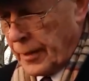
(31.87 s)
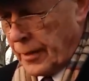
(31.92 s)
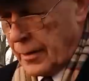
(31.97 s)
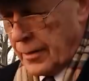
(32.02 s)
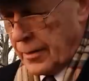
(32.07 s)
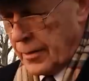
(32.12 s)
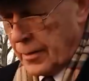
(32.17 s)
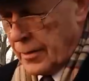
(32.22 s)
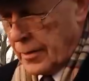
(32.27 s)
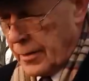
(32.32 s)

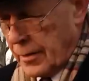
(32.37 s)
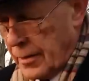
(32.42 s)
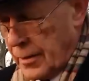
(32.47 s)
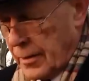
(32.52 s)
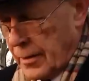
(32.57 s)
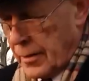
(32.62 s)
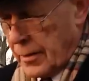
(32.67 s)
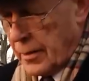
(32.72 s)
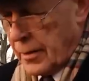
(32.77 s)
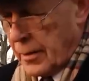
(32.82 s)

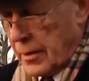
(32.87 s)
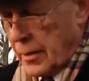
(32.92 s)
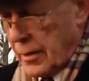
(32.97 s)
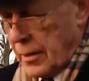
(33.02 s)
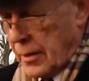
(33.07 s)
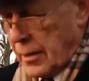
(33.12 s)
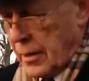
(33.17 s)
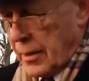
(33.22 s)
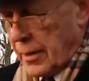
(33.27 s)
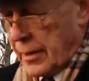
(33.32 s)
murdering
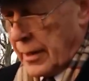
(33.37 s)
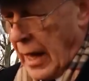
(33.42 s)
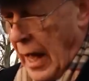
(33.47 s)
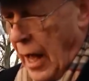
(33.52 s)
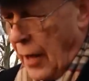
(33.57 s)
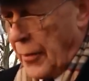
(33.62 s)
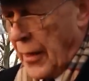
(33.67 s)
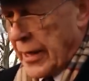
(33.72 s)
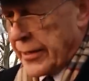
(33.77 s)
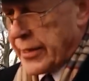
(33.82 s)
each other.
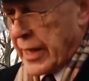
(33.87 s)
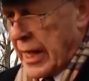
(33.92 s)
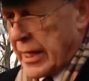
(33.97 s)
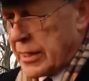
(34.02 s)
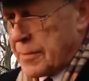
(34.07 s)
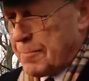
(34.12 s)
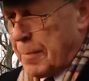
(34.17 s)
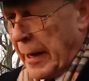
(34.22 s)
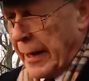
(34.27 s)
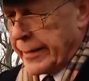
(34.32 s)
Now this
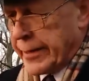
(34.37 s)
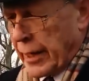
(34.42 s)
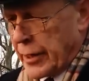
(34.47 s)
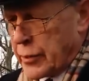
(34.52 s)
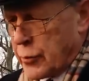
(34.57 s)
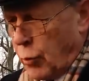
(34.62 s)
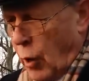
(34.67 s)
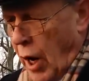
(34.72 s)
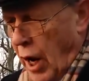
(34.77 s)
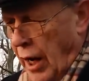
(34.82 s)
is
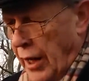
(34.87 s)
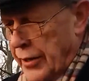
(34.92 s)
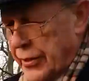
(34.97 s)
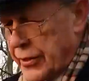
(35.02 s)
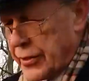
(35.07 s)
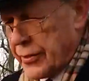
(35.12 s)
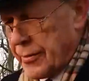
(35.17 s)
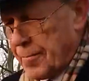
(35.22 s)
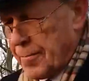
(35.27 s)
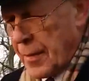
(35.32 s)
Peter's
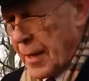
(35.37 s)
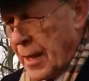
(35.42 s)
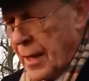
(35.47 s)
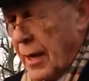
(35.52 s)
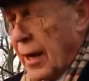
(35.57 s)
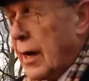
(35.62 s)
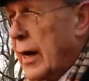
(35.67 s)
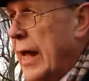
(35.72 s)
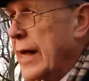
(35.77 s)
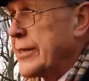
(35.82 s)
words.
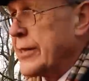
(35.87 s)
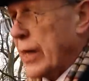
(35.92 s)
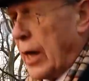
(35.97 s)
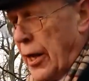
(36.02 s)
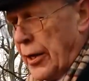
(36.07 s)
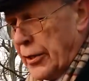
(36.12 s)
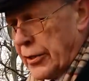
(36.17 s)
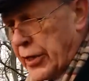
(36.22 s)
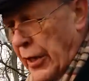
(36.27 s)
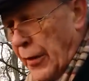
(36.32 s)

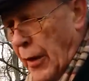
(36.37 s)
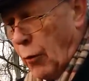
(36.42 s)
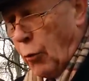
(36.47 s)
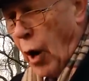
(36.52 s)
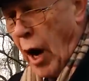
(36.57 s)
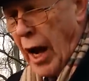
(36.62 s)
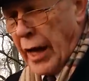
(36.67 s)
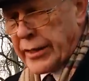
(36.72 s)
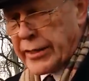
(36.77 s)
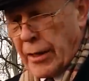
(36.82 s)
Listen to the
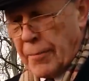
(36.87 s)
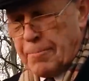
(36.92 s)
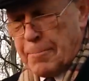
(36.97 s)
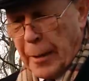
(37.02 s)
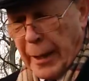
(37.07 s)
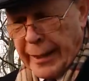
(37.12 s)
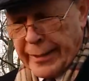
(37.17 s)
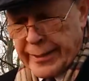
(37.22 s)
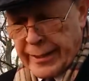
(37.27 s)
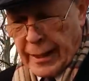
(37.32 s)
words of
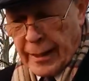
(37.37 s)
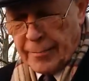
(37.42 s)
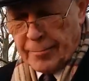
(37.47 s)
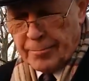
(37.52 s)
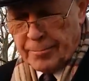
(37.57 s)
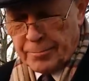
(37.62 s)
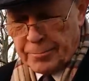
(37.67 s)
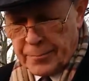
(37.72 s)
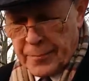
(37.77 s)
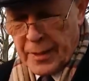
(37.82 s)
Peter.
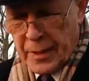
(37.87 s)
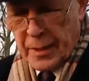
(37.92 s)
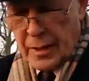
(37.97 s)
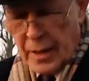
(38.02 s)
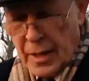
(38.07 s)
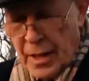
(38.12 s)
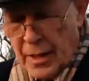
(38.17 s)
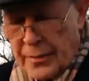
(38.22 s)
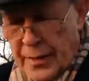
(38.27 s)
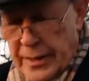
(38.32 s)

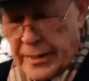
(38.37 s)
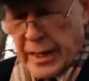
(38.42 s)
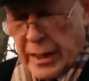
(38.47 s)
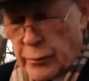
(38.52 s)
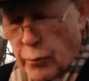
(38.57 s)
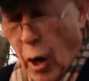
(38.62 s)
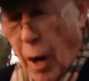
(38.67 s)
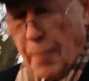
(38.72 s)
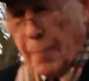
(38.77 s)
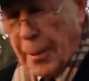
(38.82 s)
This is
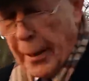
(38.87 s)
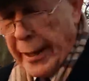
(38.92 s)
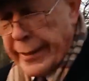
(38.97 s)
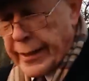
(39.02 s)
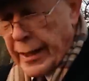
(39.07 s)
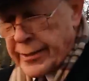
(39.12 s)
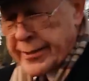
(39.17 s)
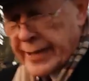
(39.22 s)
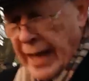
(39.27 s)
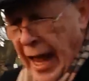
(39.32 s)
what
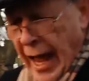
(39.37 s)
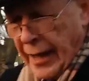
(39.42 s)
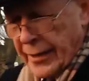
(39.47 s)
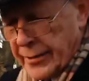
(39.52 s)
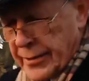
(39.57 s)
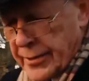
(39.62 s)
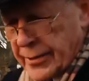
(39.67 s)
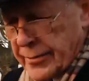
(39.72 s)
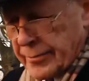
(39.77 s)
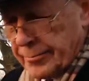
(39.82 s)
Peter no, says.
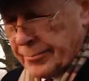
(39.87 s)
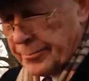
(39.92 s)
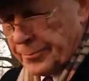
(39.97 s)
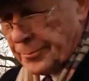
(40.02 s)
No, I'm not